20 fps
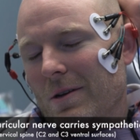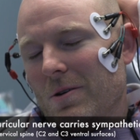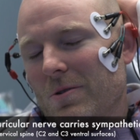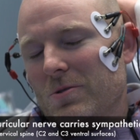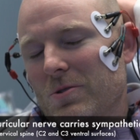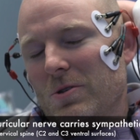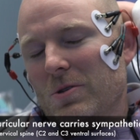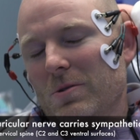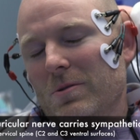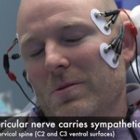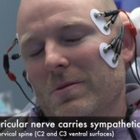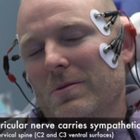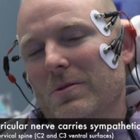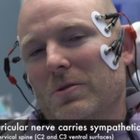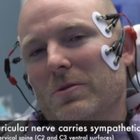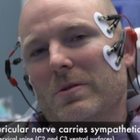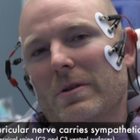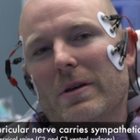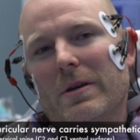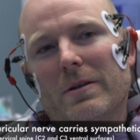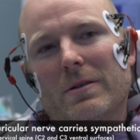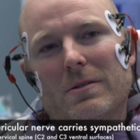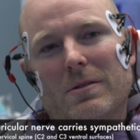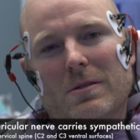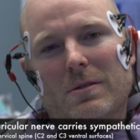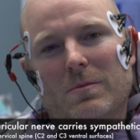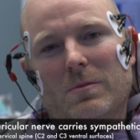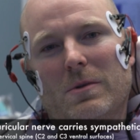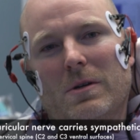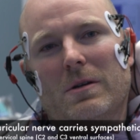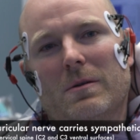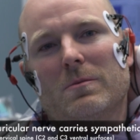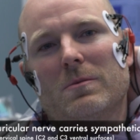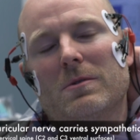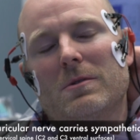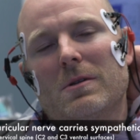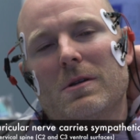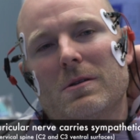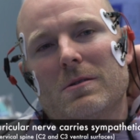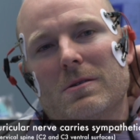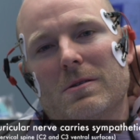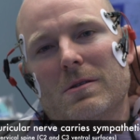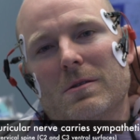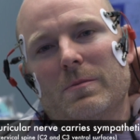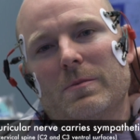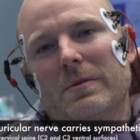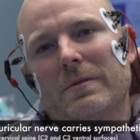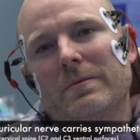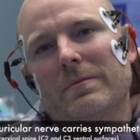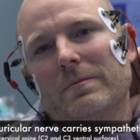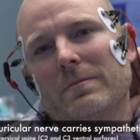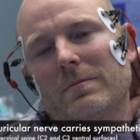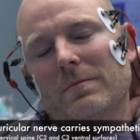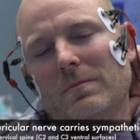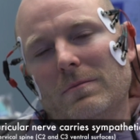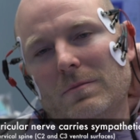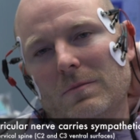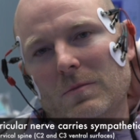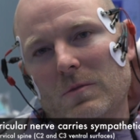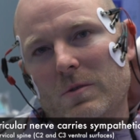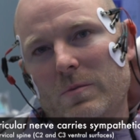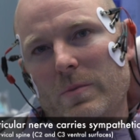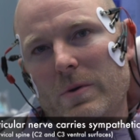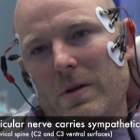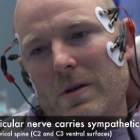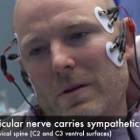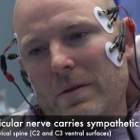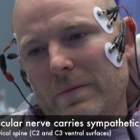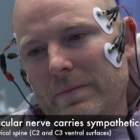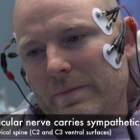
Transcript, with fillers: You go two two days sometimes not sleeping with pain.